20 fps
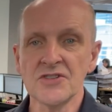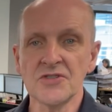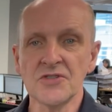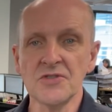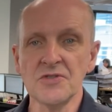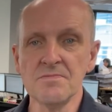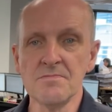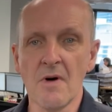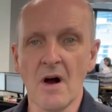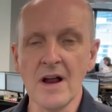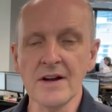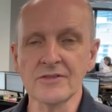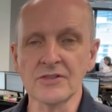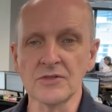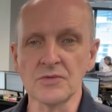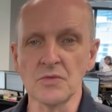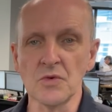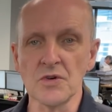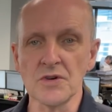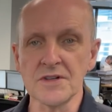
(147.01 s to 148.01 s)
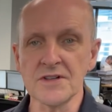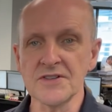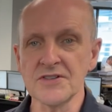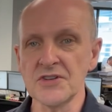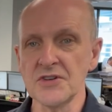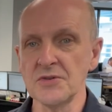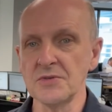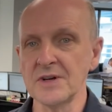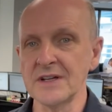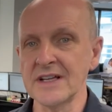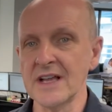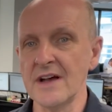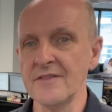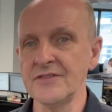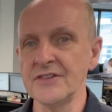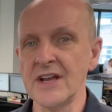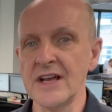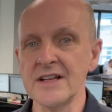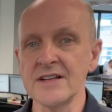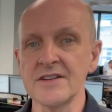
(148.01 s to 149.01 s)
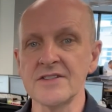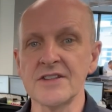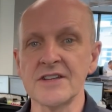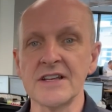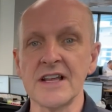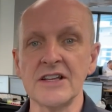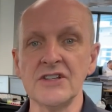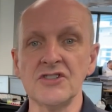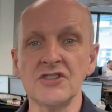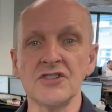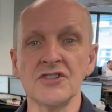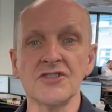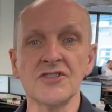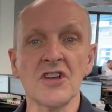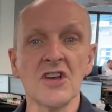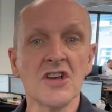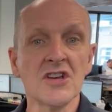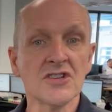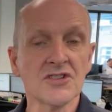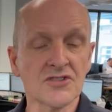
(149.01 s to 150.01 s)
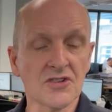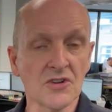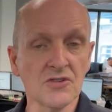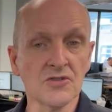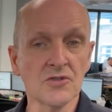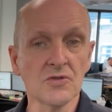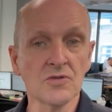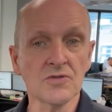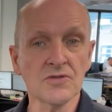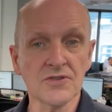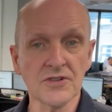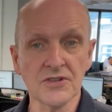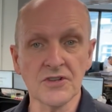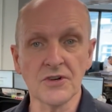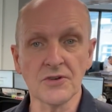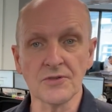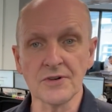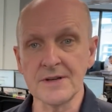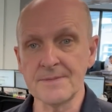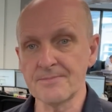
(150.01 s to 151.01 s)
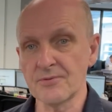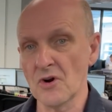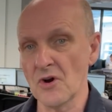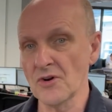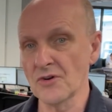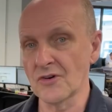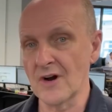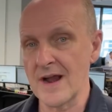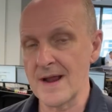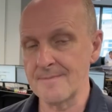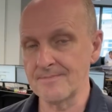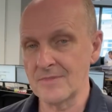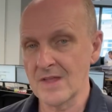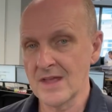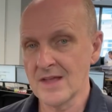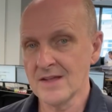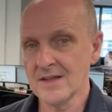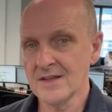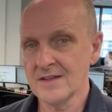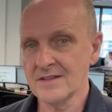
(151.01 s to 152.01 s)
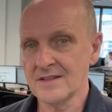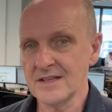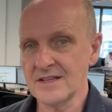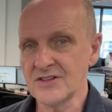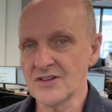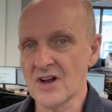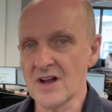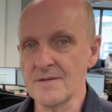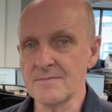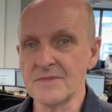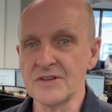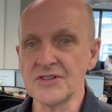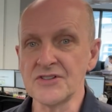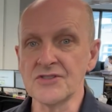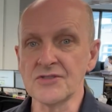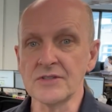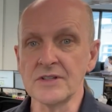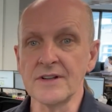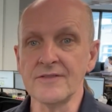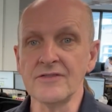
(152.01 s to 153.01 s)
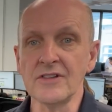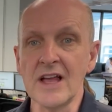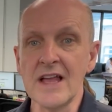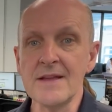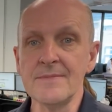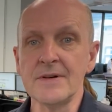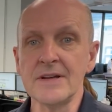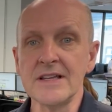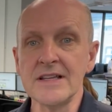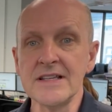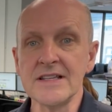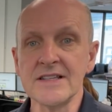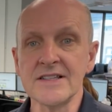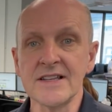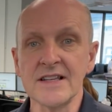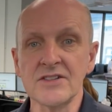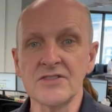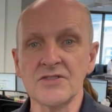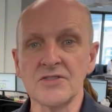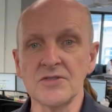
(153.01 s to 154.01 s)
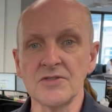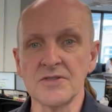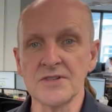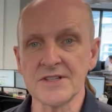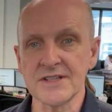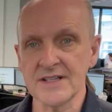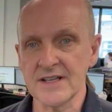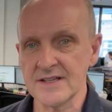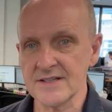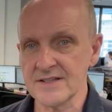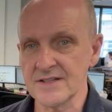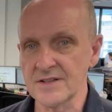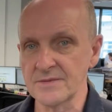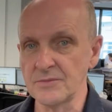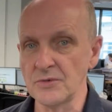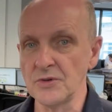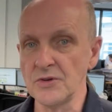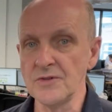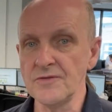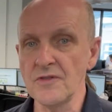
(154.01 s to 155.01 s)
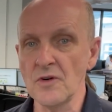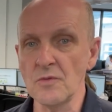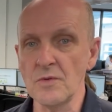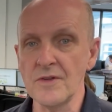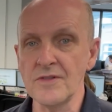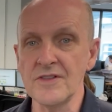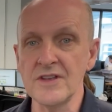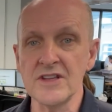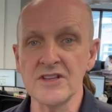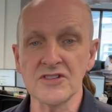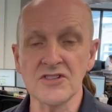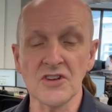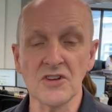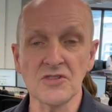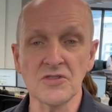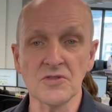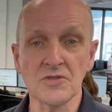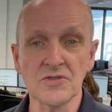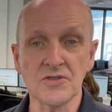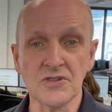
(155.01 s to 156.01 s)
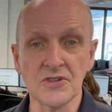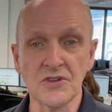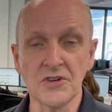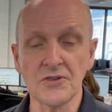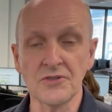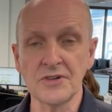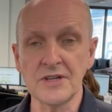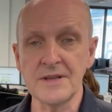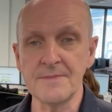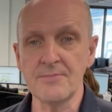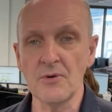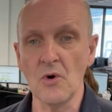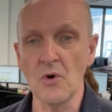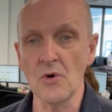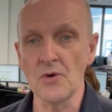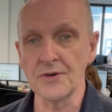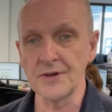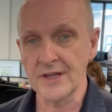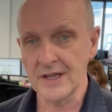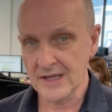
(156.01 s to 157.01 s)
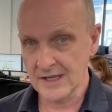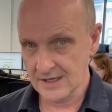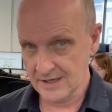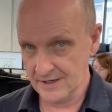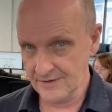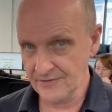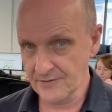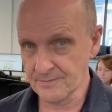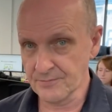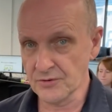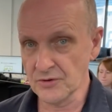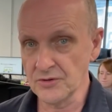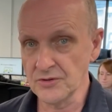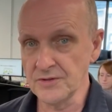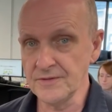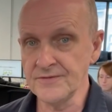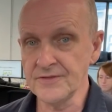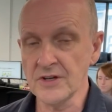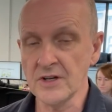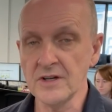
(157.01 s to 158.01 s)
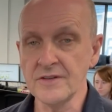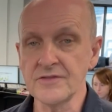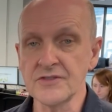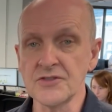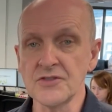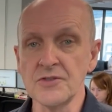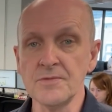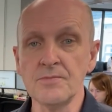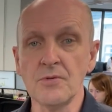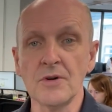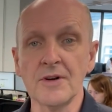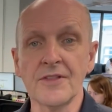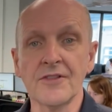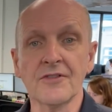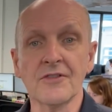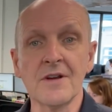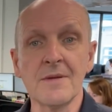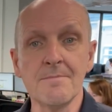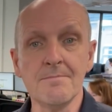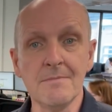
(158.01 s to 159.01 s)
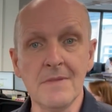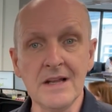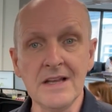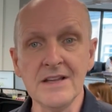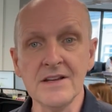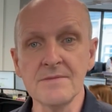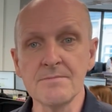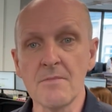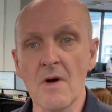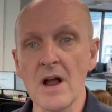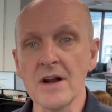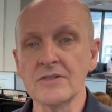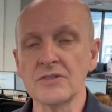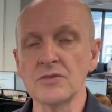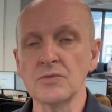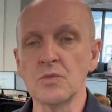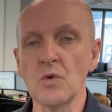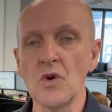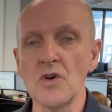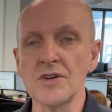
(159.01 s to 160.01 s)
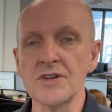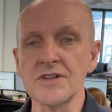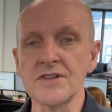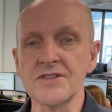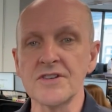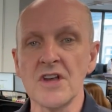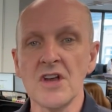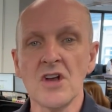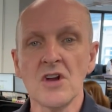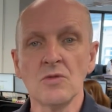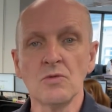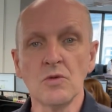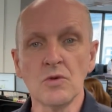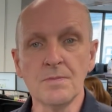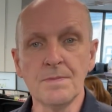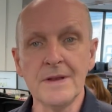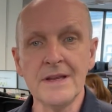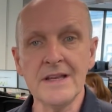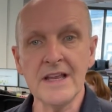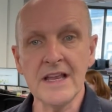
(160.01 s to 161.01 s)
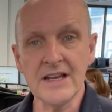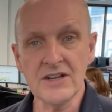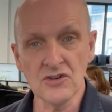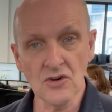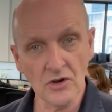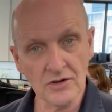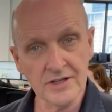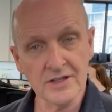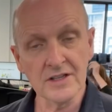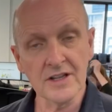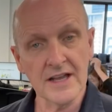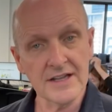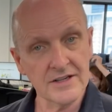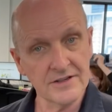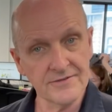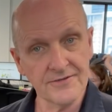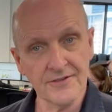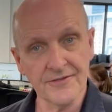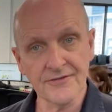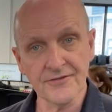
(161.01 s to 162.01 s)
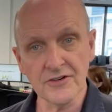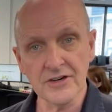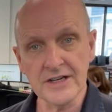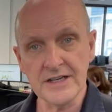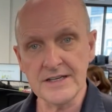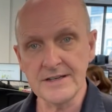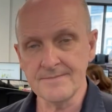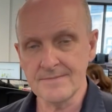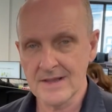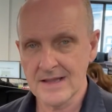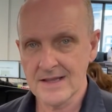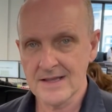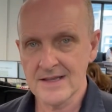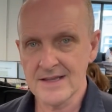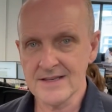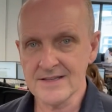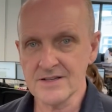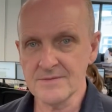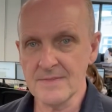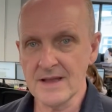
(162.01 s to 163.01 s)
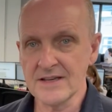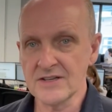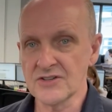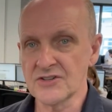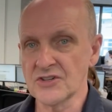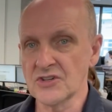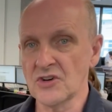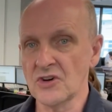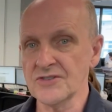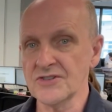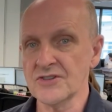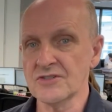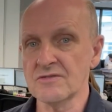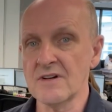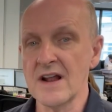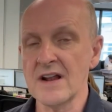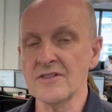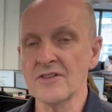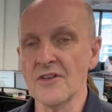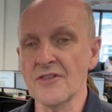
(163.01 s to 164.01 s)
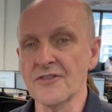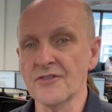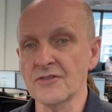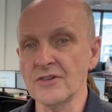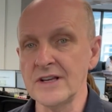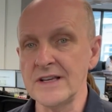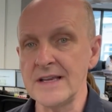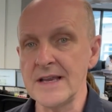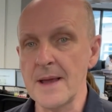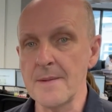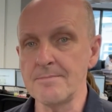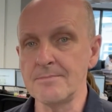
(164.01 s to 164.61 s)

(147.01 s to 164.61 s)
to migrant workers who are covered under the nation's social security program. The Thai Ministry of Labour is set to discuss the move with the Social Security Board. If approved, over 2.3 million migrant workers would be inoculated for free, estimated to cost around 3